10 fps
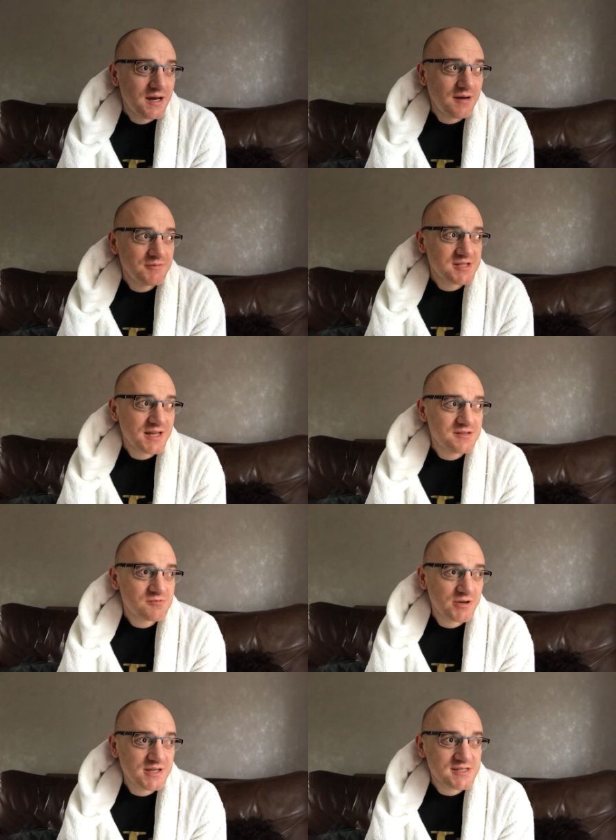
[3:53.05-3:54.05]
Um, it's
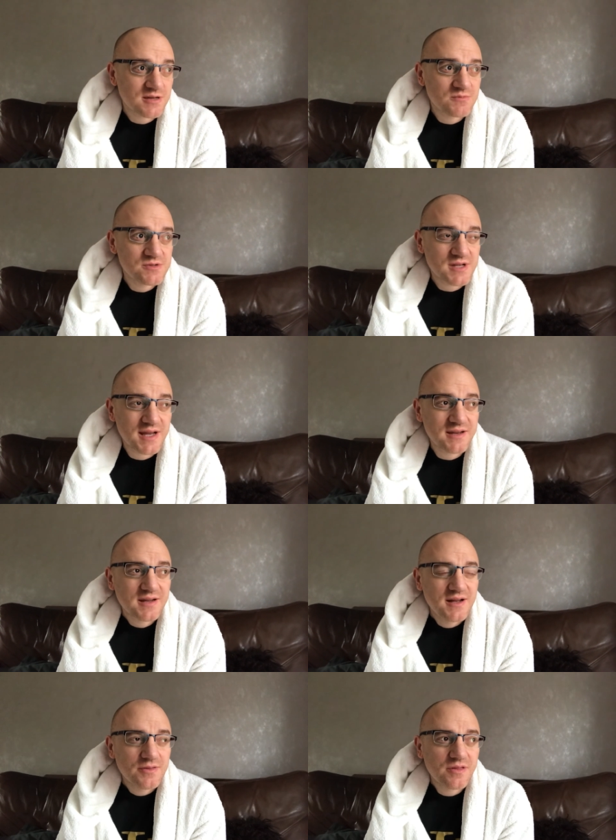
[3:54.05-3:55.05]
against Ricky Summers, and
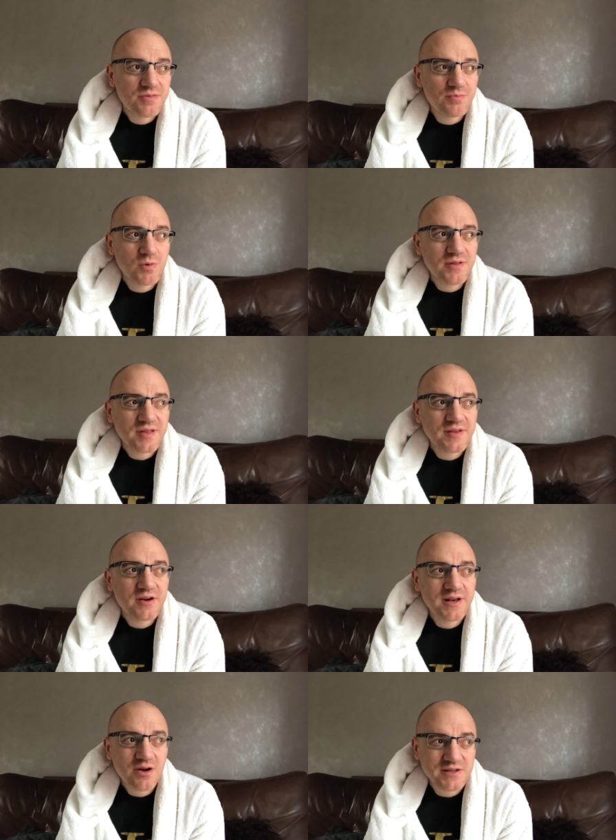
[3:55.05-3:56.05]
the th one thing that
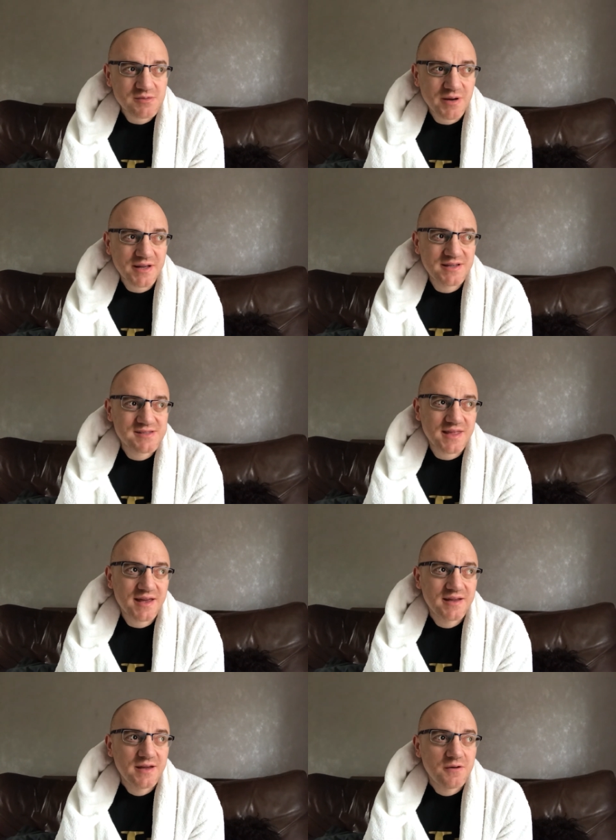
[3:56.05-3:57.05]
I liked about it is
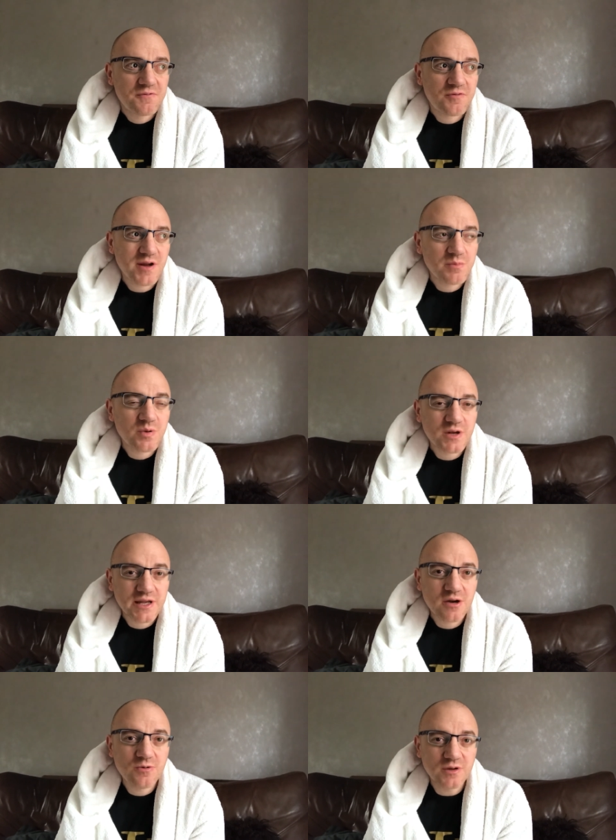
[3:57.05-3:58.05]
that Frank
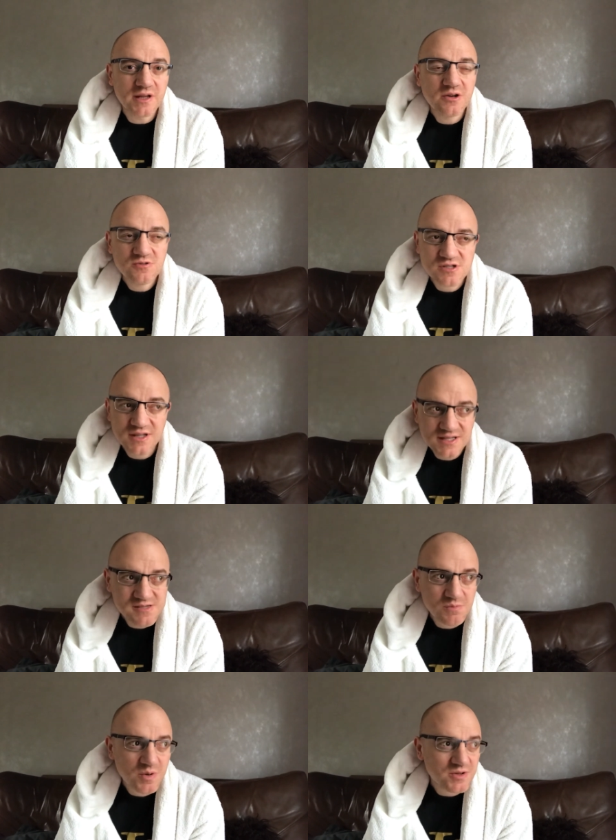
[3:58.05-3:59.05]
Buglioni, who's a
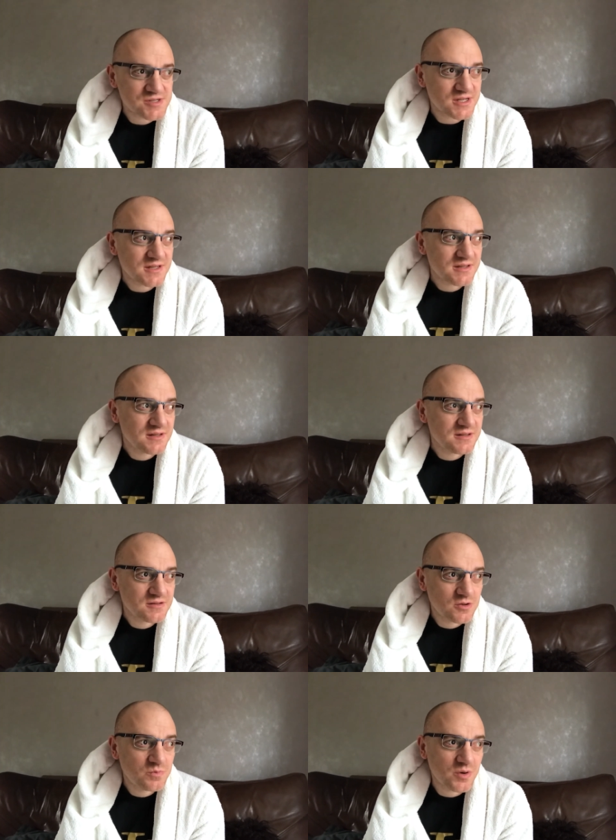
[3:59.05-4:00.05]
decent boxer, good